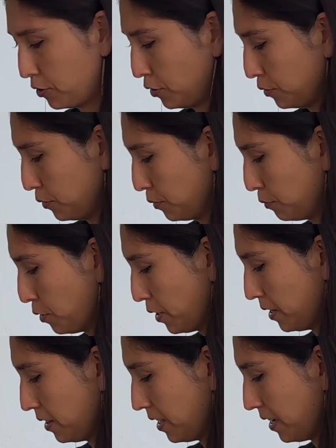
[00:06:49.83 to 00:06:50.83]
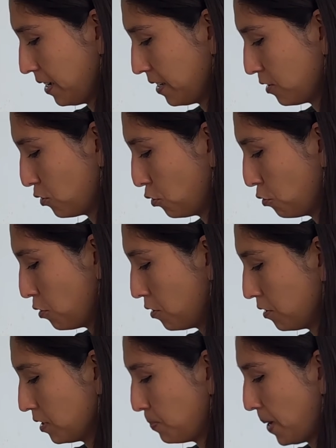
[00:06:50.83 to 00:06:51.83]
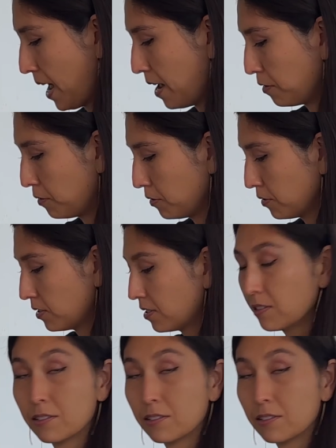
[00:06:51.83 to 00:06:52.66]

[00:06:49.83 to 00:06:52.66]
2 wooden things, tools, paddles,